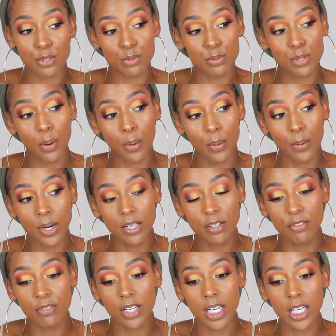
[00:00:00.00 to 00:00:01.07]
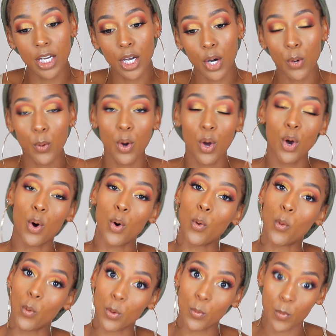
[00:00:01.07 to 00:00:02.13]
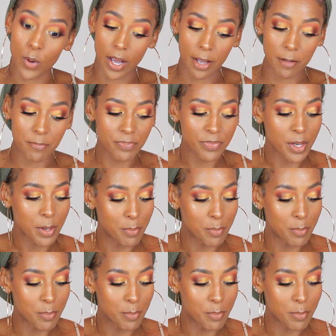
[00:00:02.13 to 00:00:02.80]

a tutorial video or what.